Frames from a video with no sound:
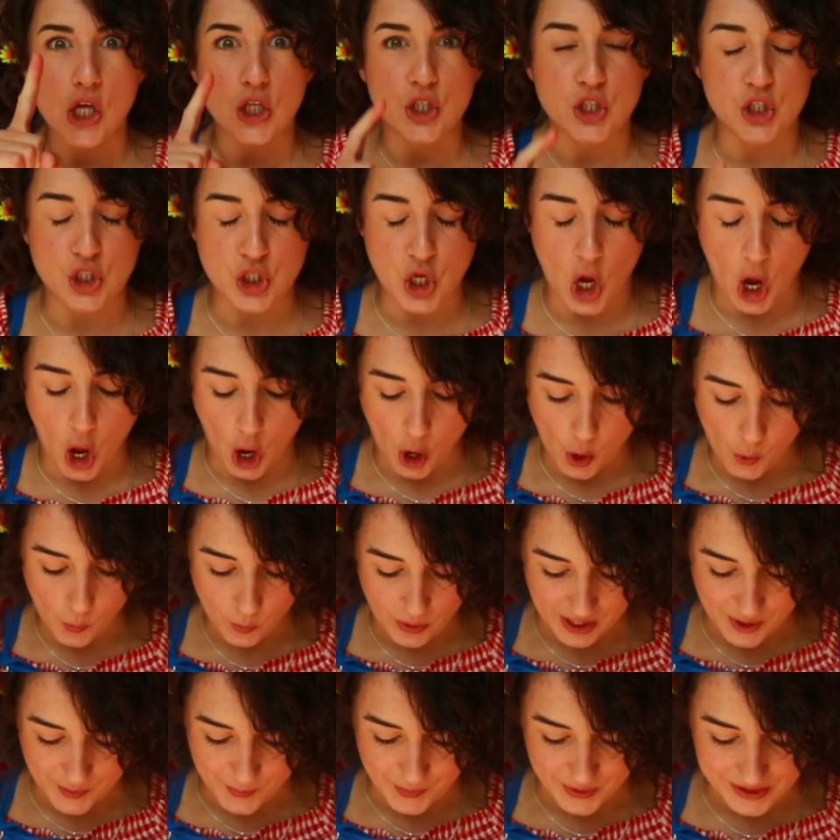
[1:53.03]
So
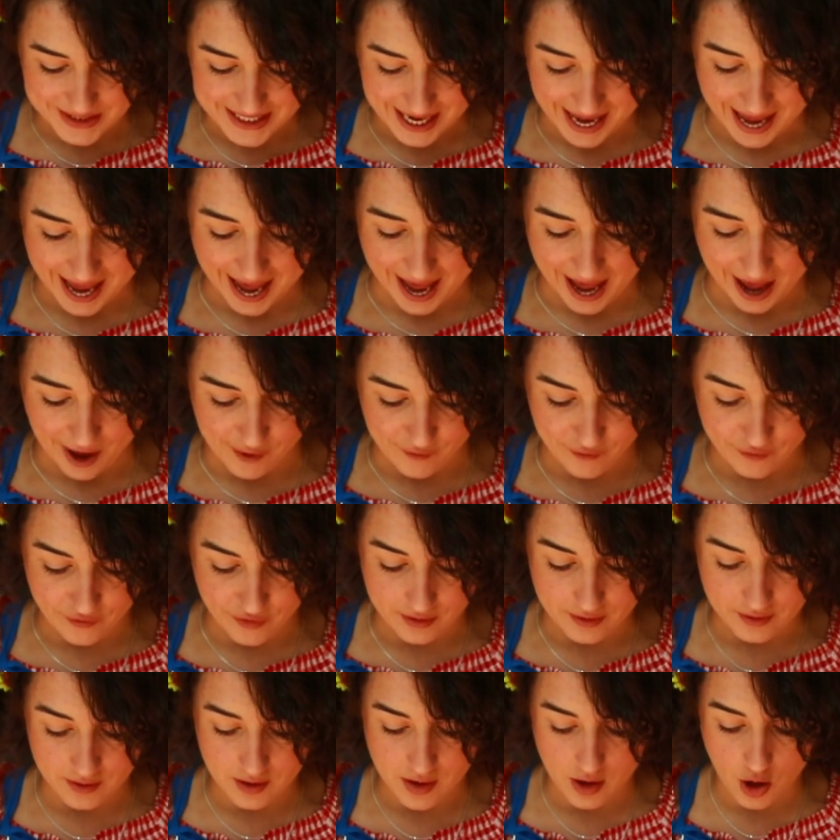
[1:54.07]
we would have
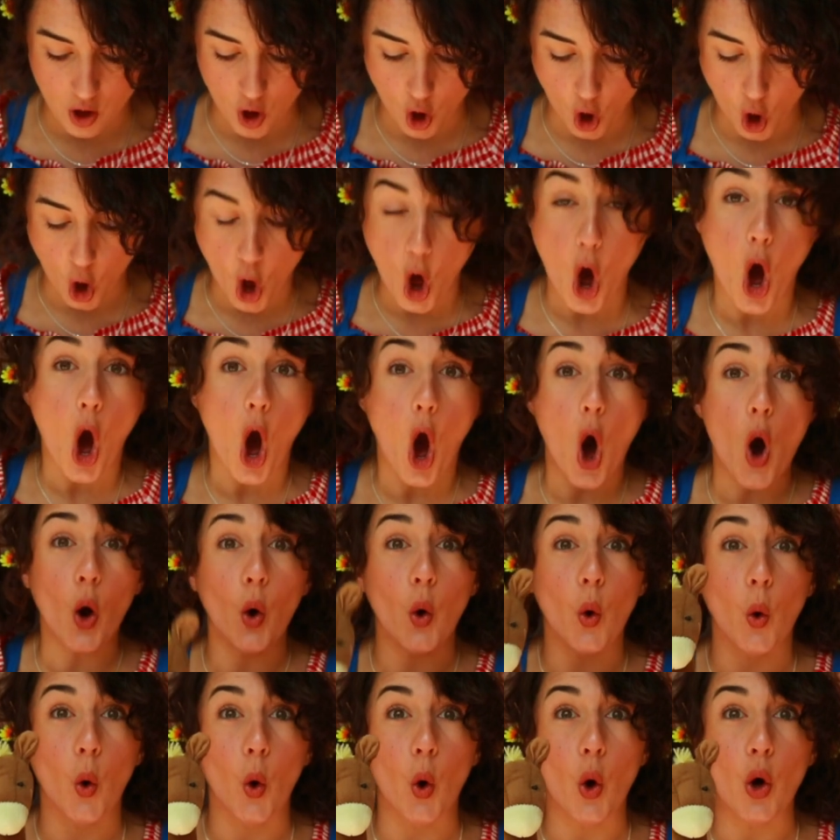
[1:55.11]
a
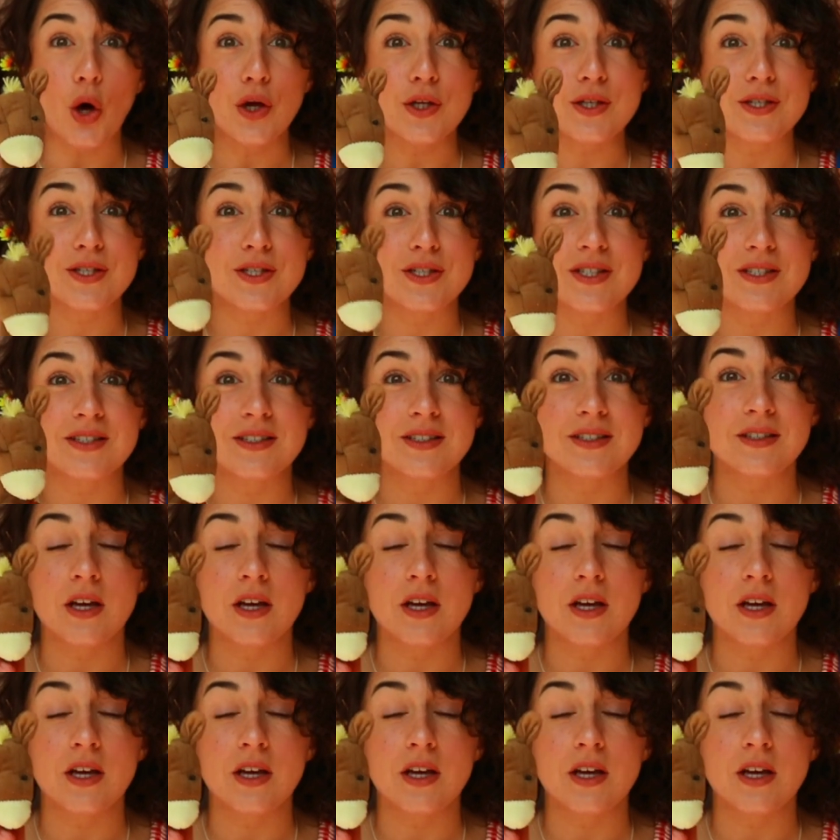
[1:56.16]
horse.